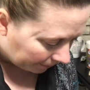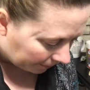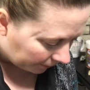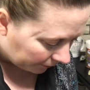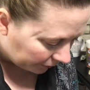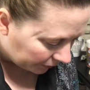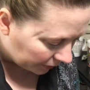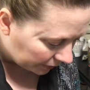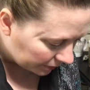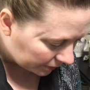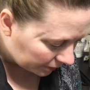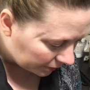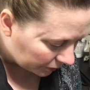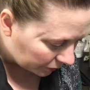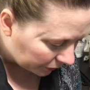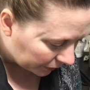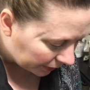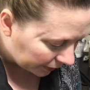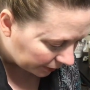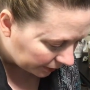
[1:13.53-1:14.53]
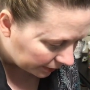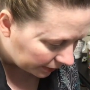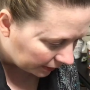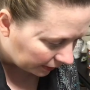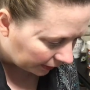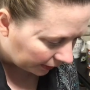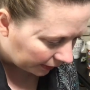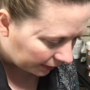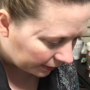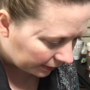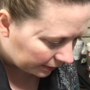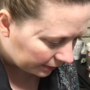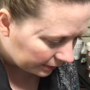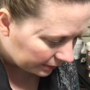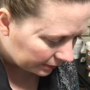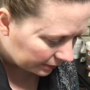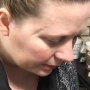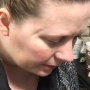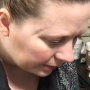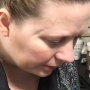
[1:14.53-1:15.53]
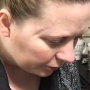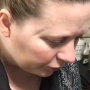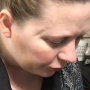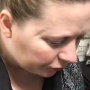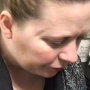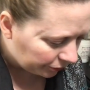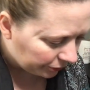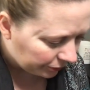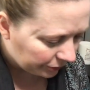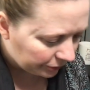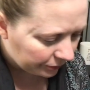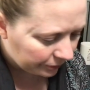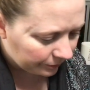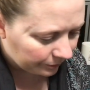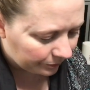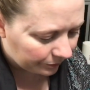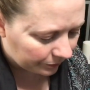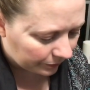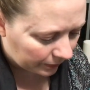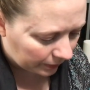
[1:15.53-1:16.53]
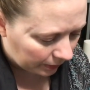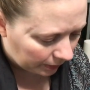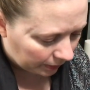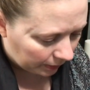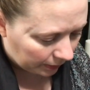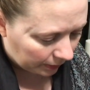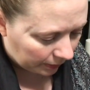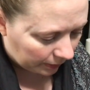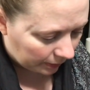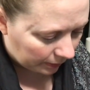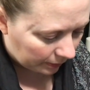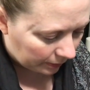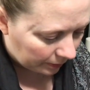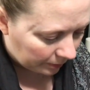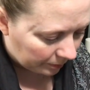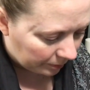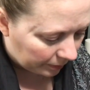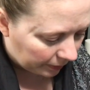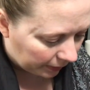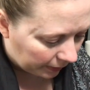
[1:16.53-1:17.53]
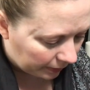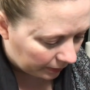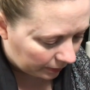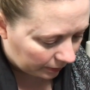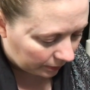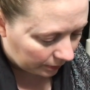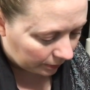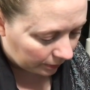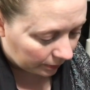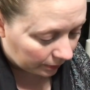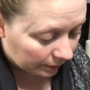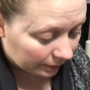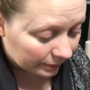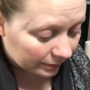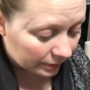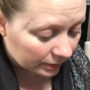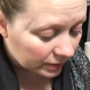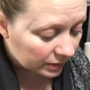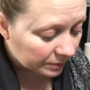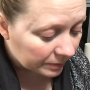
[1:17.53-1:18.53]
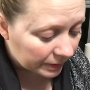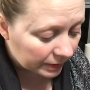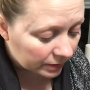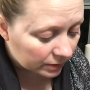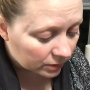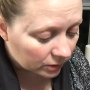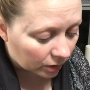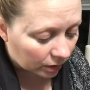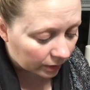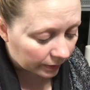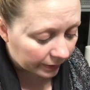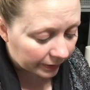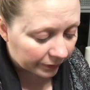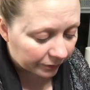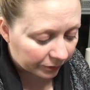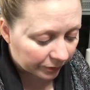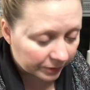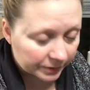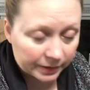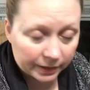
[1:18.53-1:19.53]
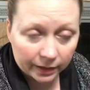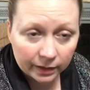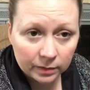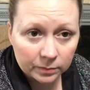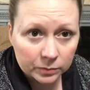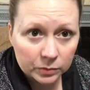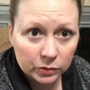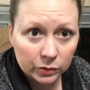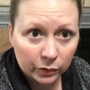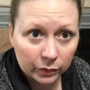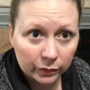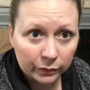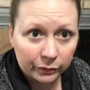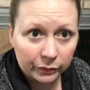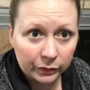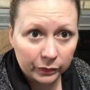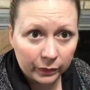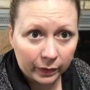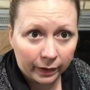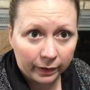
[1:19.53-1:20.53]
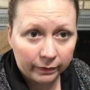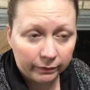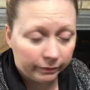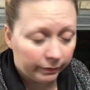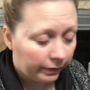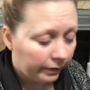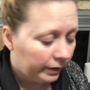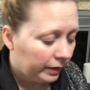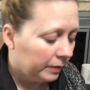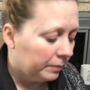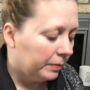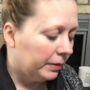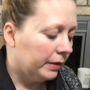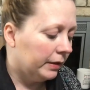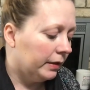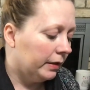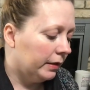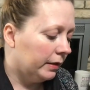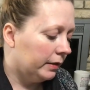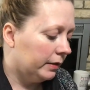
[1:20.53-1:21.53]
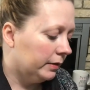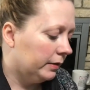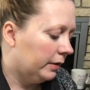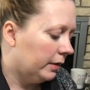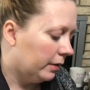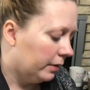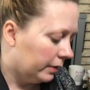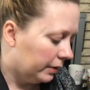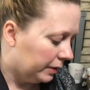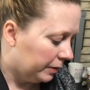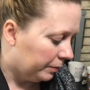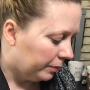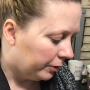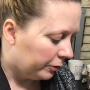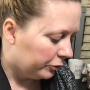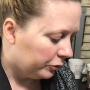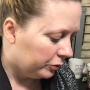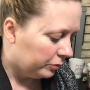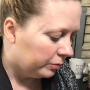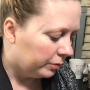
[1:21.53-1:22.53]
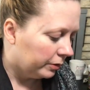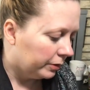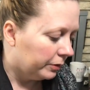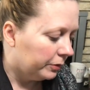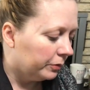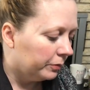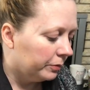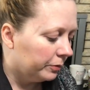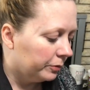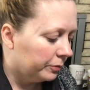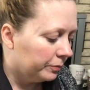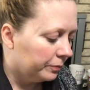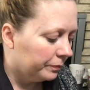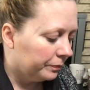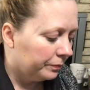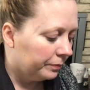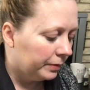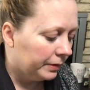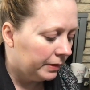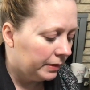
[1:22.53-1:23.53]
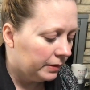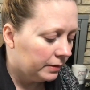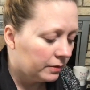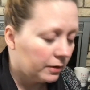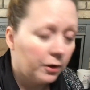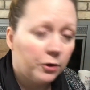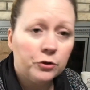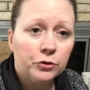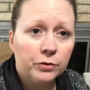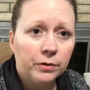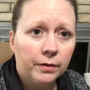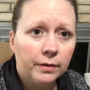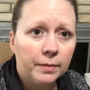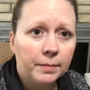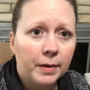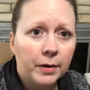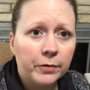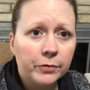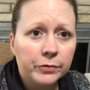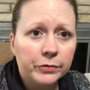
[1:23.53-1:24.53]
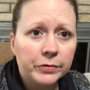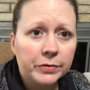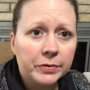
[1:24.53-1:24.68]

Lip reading: if this is a weird glaze issue, but this is me stalling for time. So if you have anybody young and impressionable in the room, please usher them out.